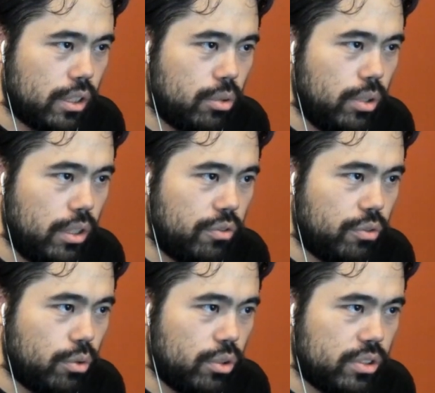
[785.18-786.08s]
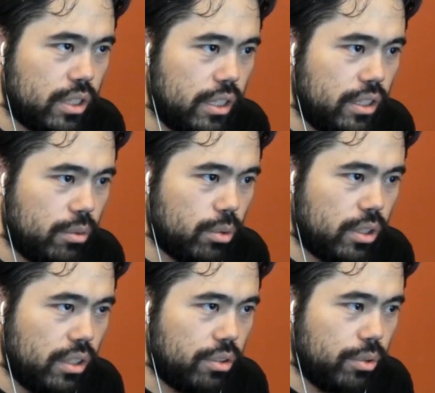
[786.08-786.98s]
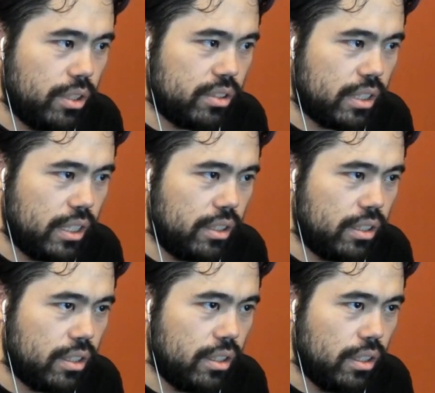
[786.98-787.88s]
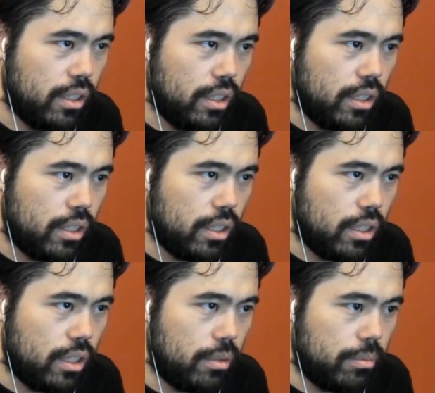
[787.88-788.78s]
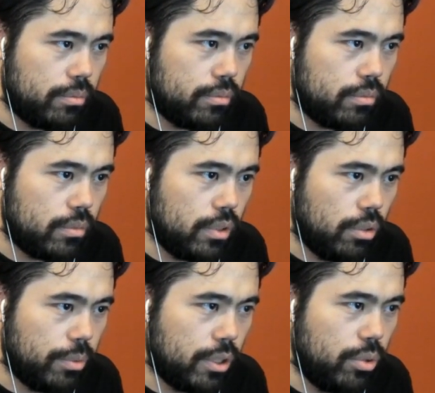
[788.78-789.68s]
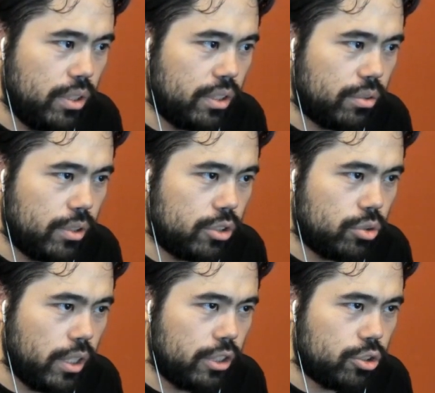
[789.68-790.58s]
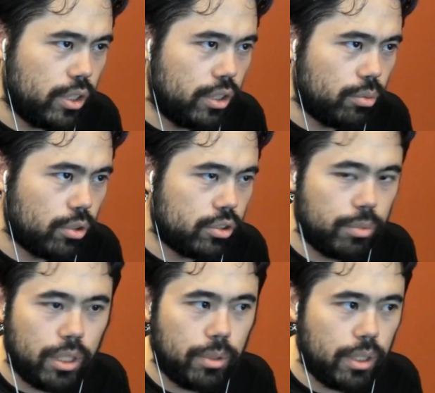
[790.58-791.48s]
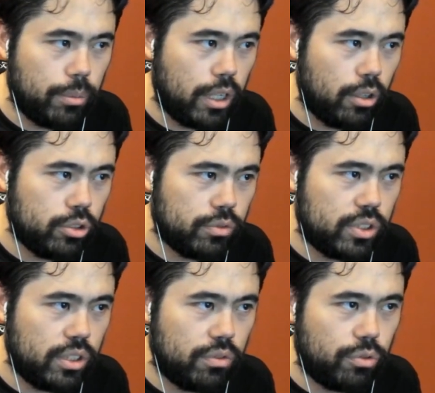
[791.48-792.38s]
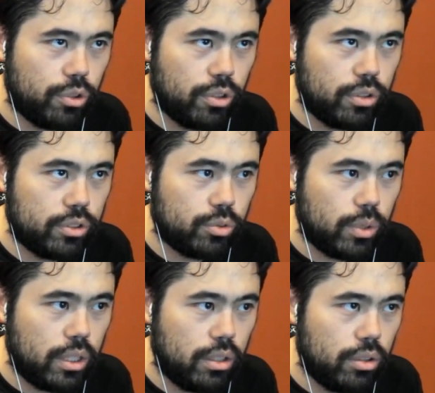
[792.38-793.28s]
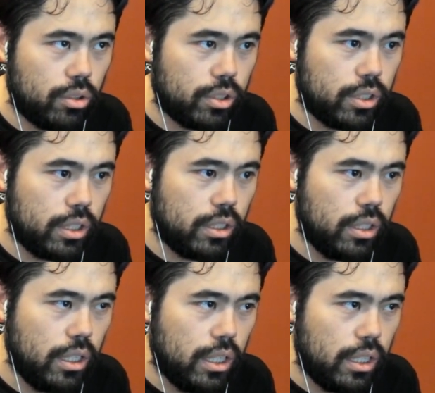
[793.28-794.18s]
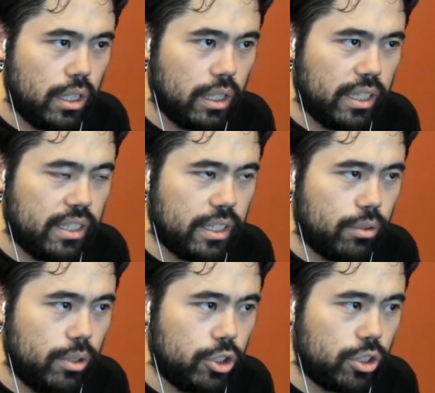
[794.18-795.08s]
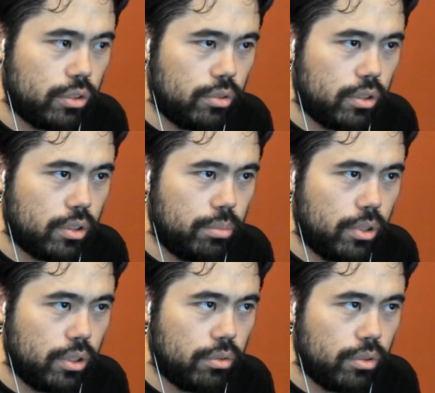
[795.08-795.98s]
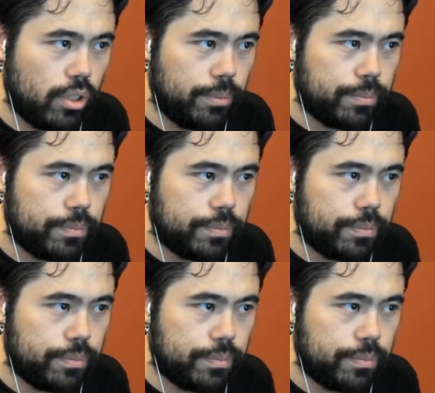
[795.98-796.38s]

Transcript: Like queen e4 is an idea. Rook e3 is an idea. Um, I think I'll play queen d3. Try to trade the rooks maybe. I'm, um, I also have c4 as well lurking. I'd like to get queen g3. Okay, b3.